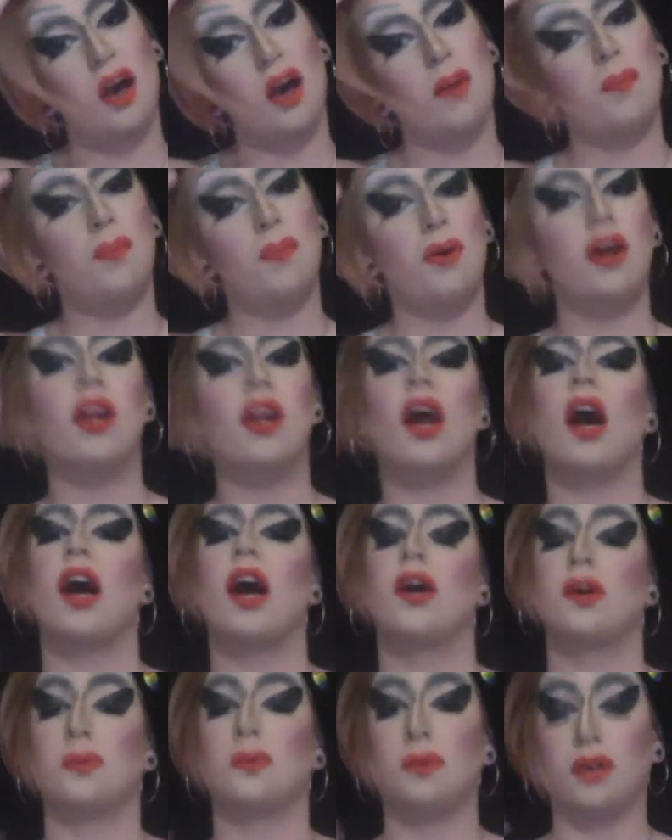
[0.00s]
But I
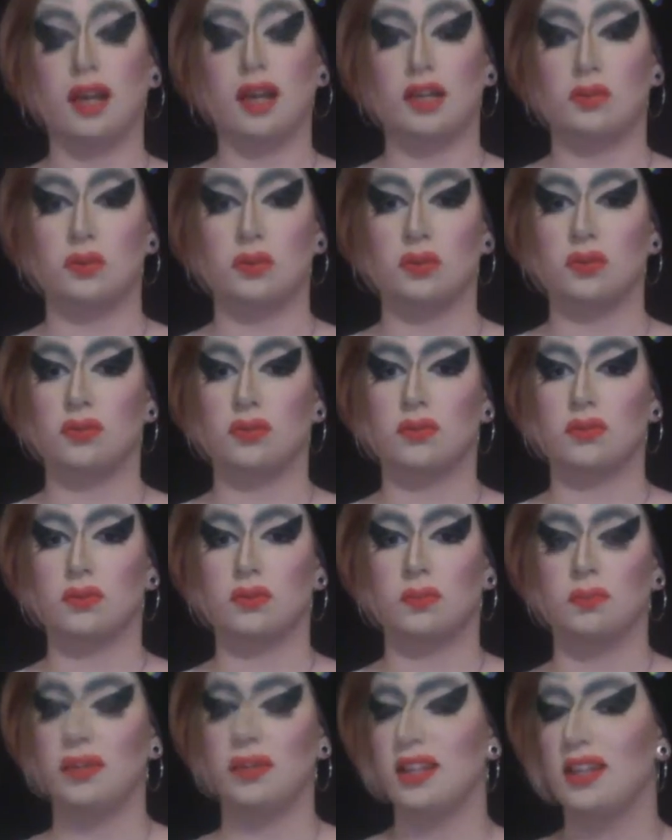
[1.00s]
hope you guys will
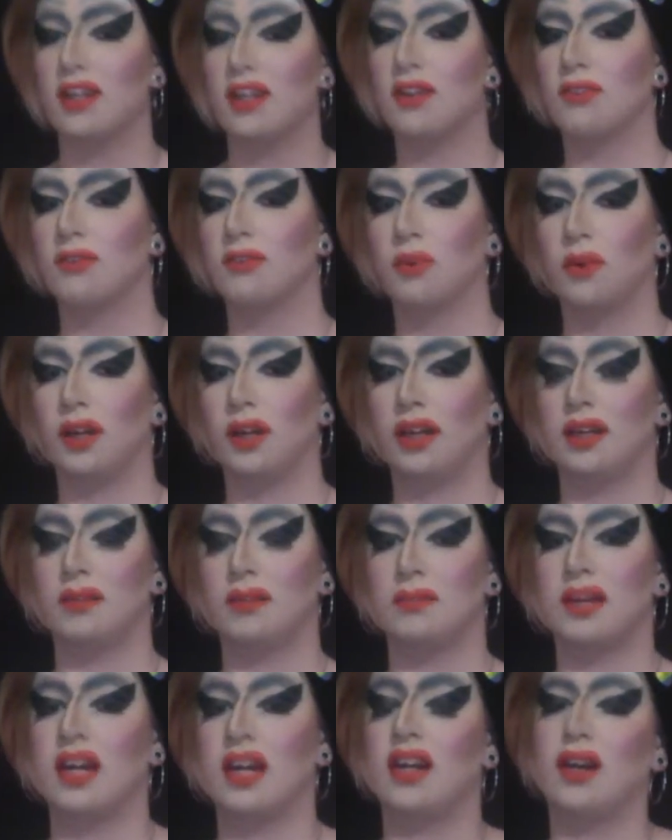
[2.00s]
be there for when I come
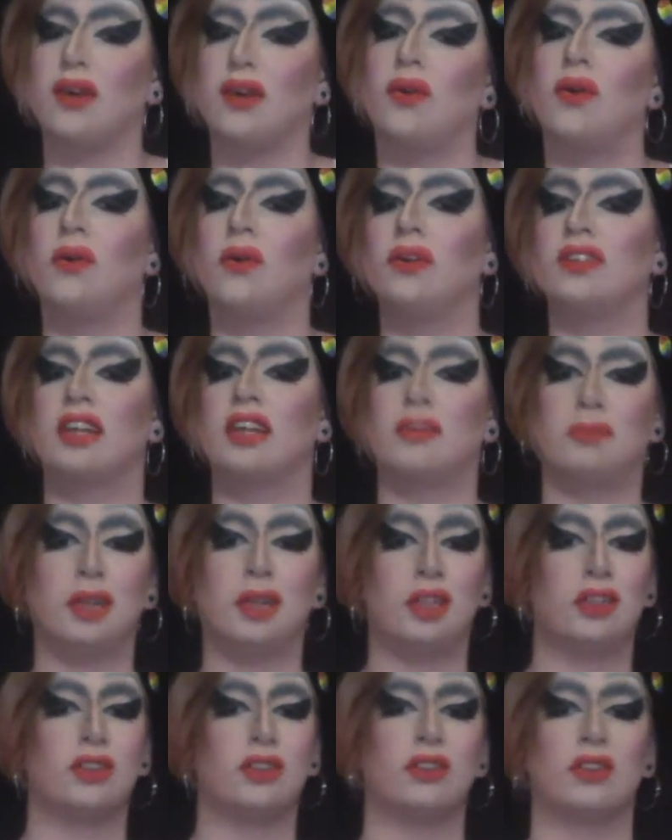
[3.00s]
back. I'll always have
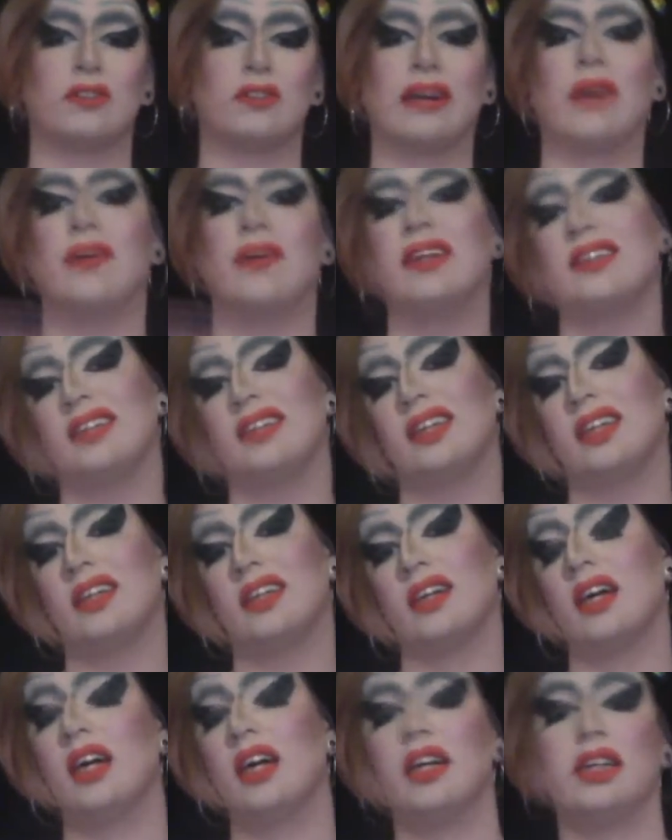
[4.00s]
pictures of how I did,
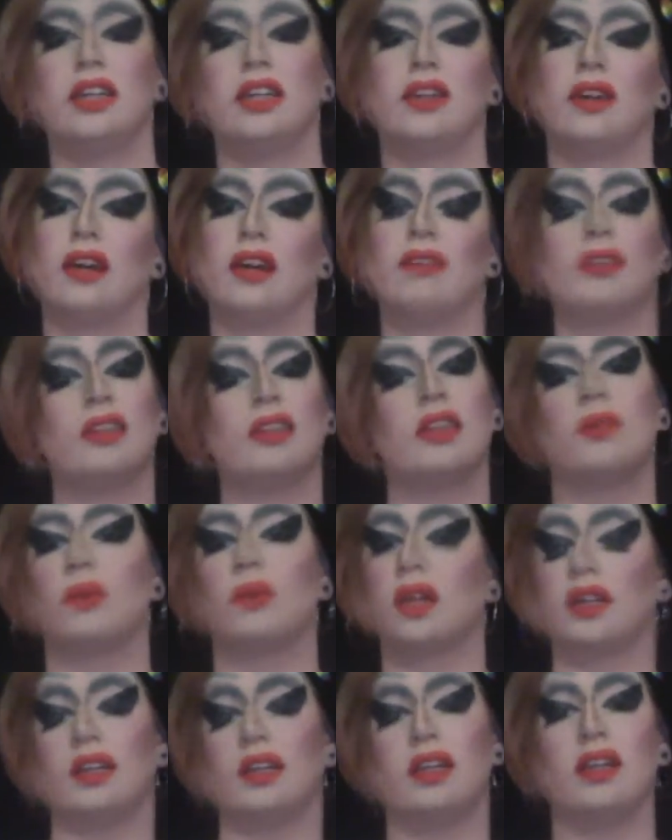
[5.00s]
you know, how I did, what I
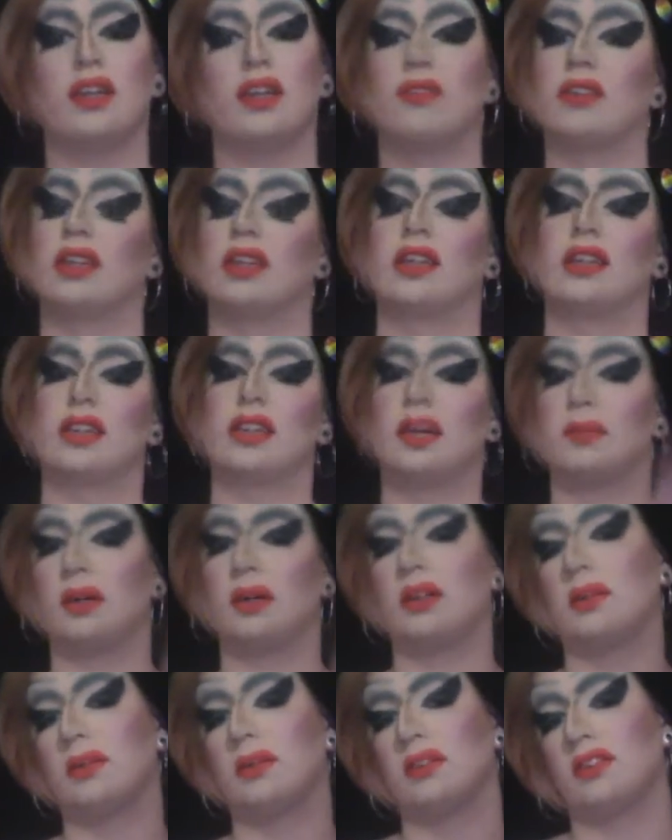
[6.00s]
did, and everything like that. Probably
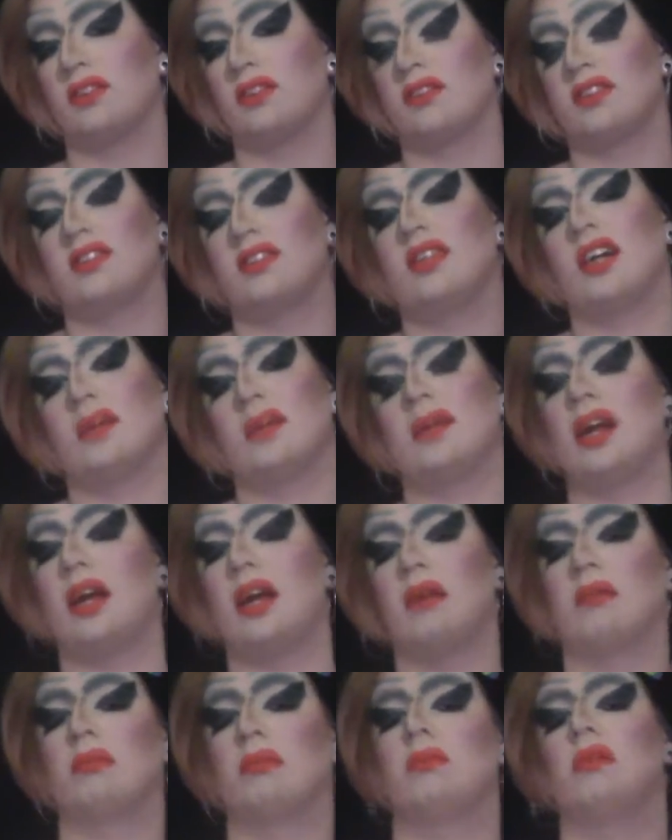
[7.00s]
I'll post on the side, like,
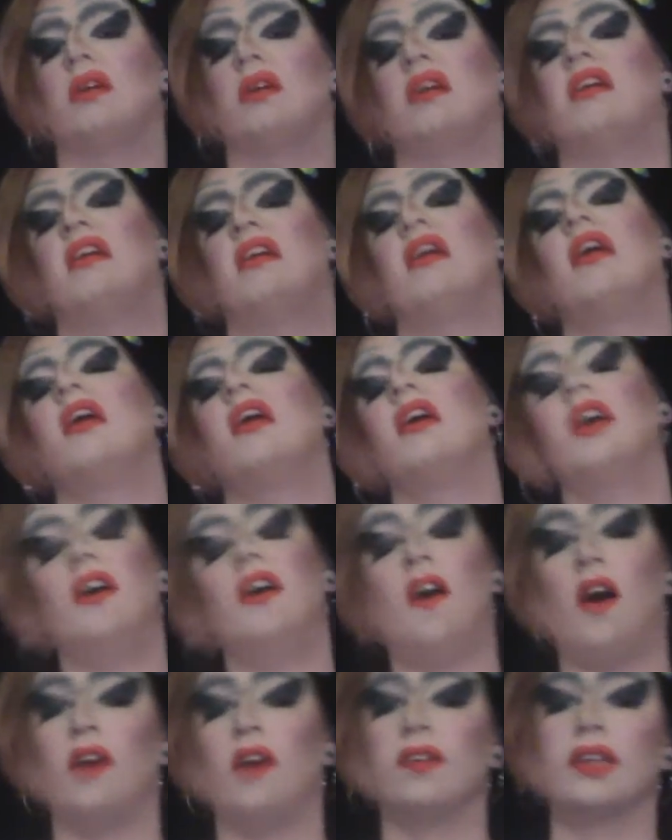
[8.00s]

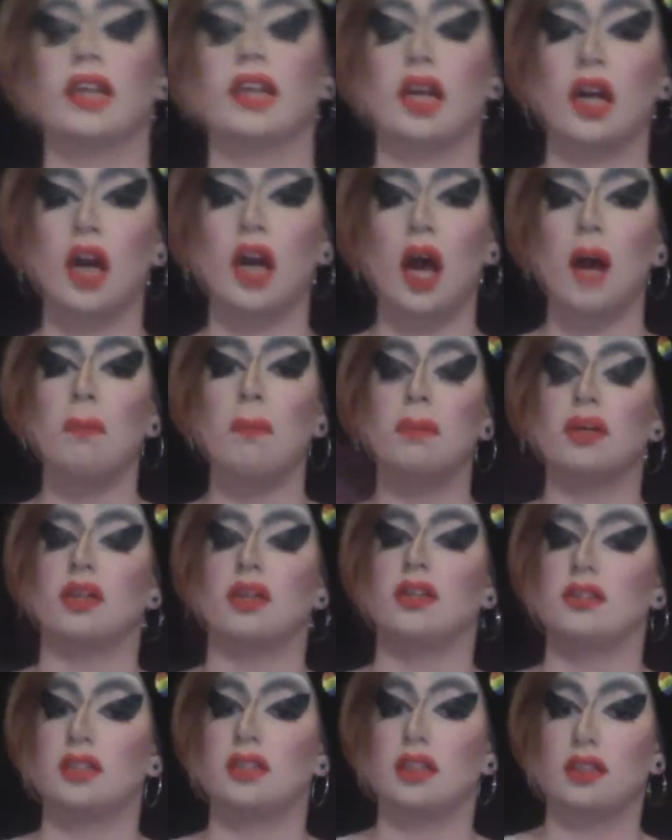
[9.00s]
over there. But
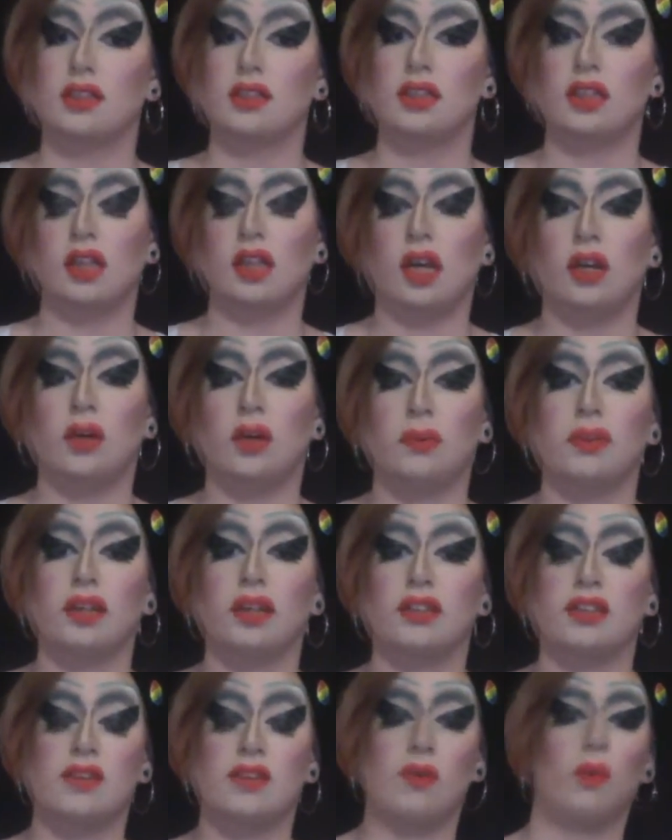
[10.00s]
until then, I hope you
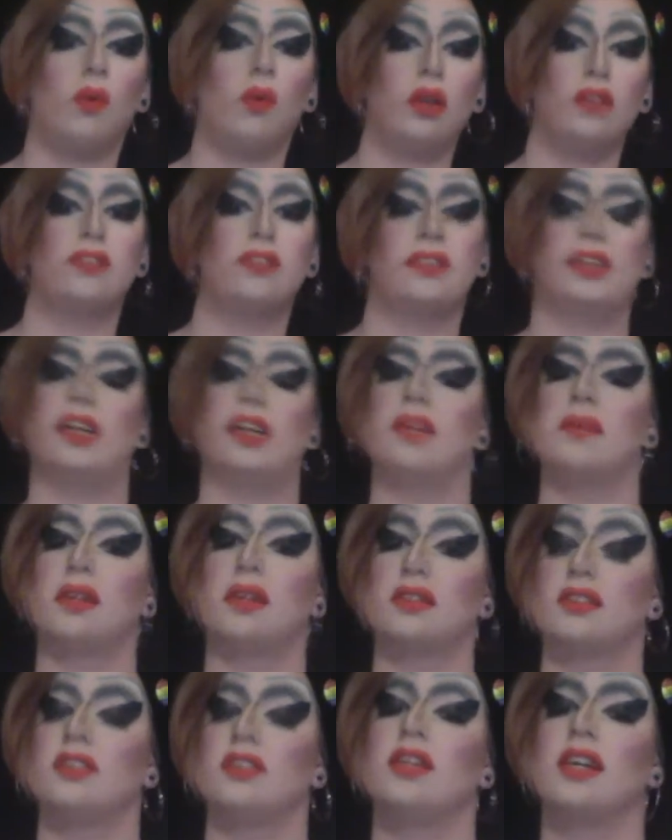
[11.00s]
guys have a wonderful time, and I'll
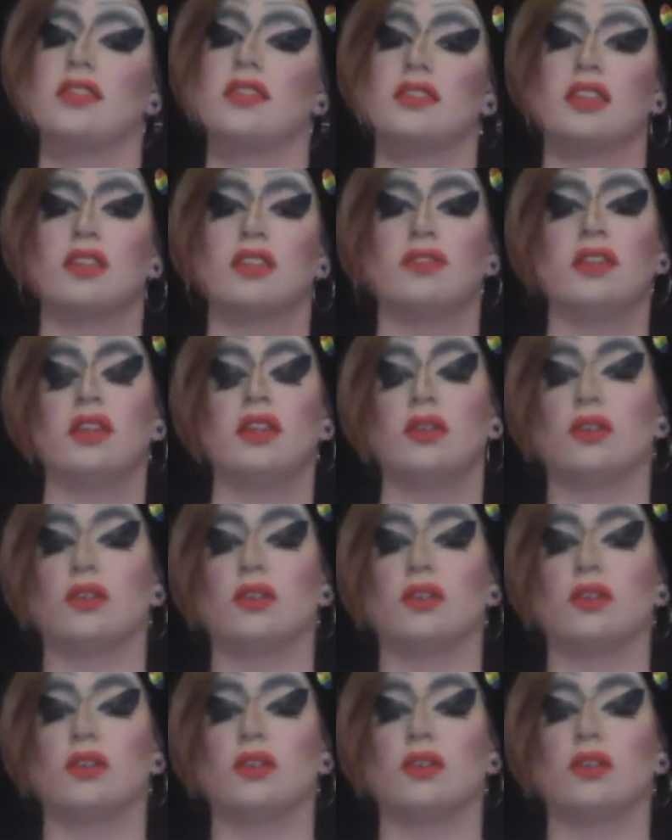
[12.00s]
see you guys in the next video.